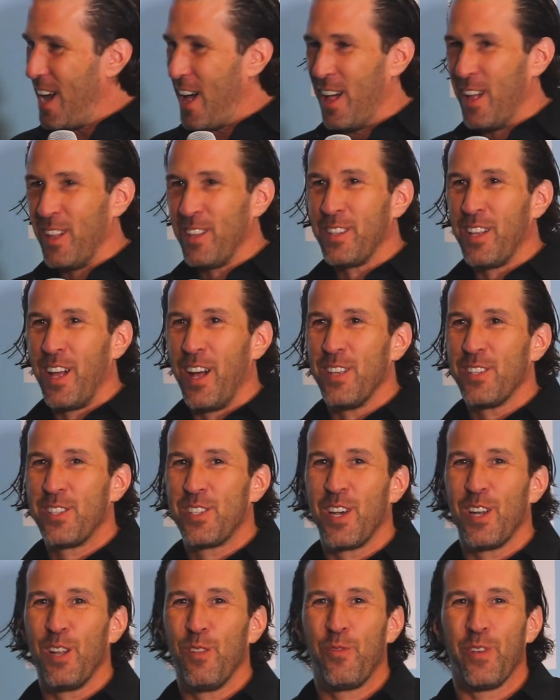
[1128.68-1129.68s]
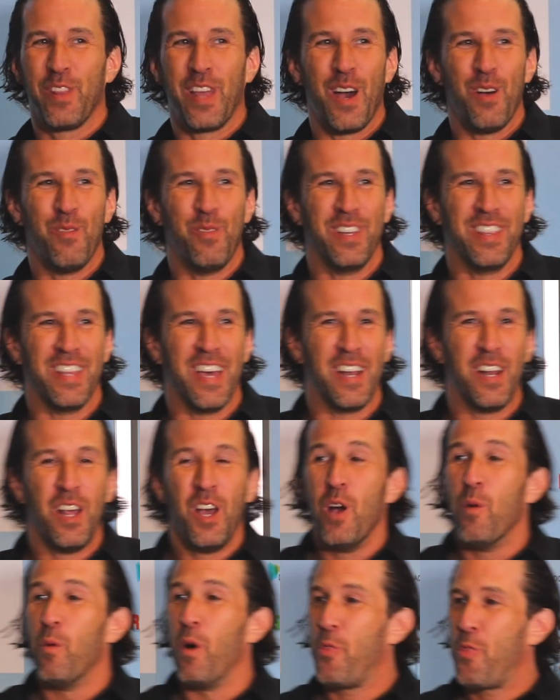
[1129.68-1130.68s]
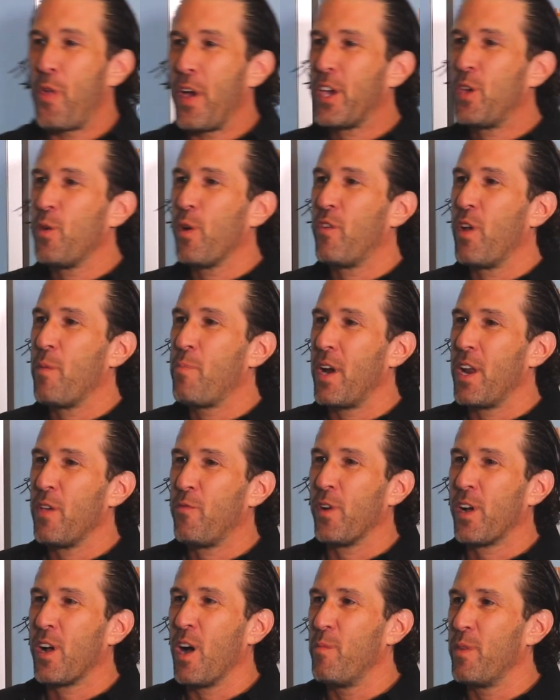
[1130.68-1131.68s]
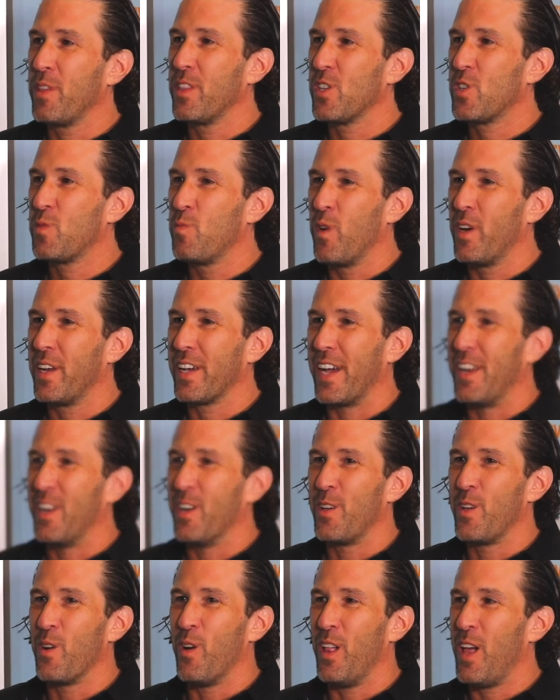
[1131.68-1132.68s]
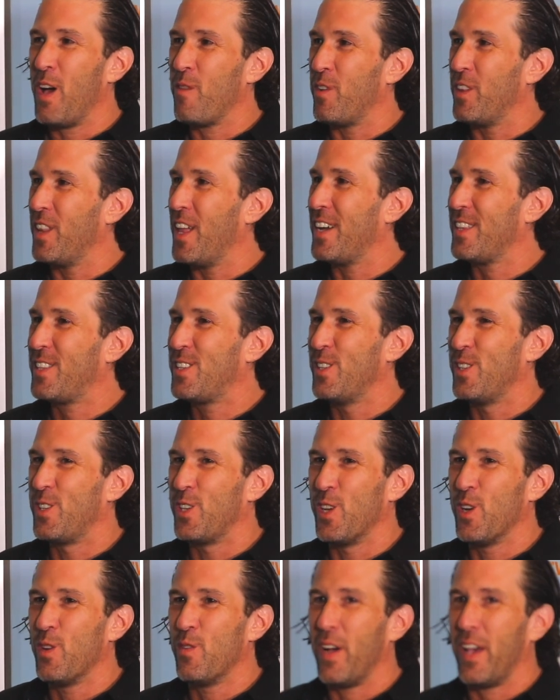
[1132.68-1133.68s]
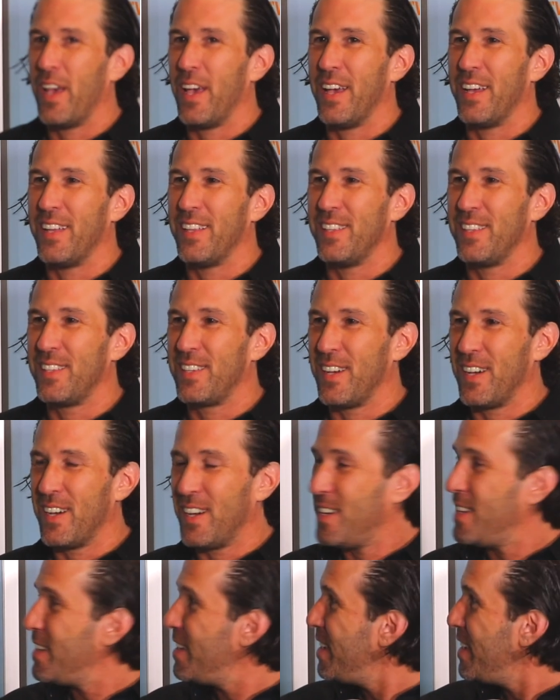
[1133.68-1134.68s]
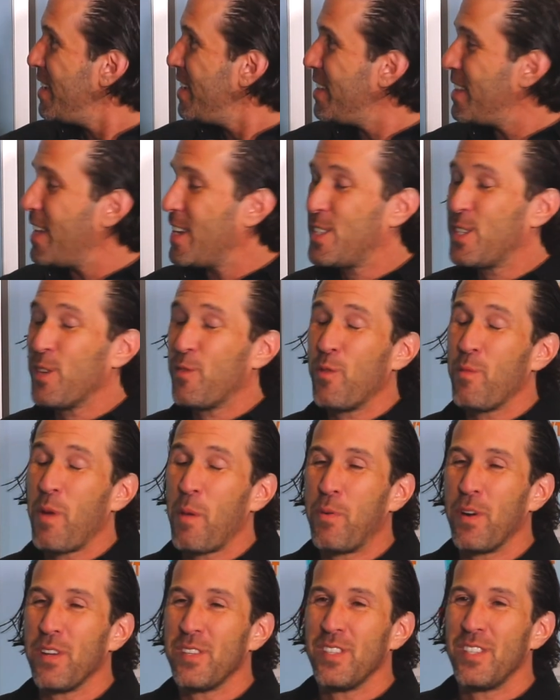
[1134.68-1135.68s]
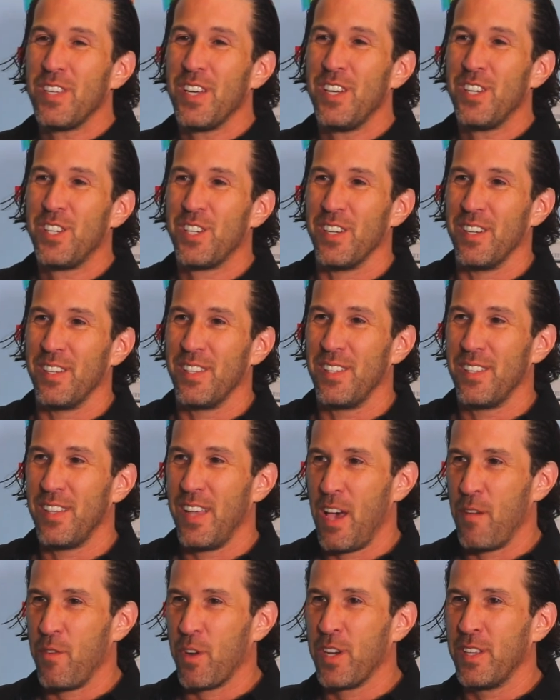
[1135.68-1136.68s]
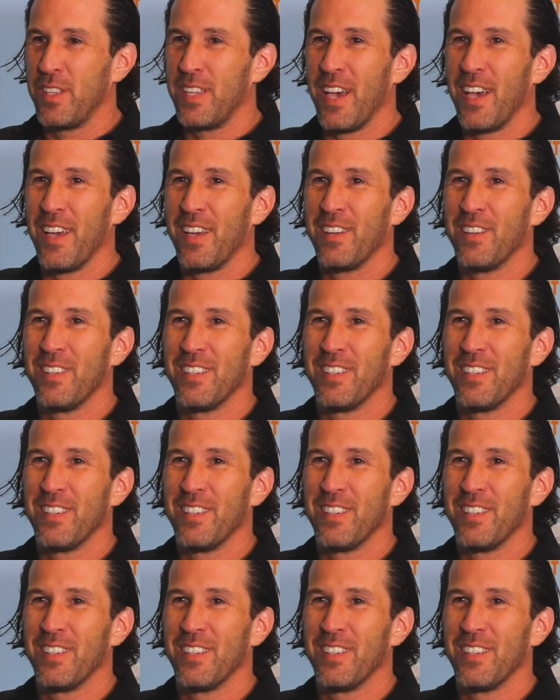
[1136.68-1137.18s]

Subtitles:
I'll settle for that one then. Well, thank you everybody for coming this morning. I know you all have a lot to do, and that's it for my presentation. Have a good day.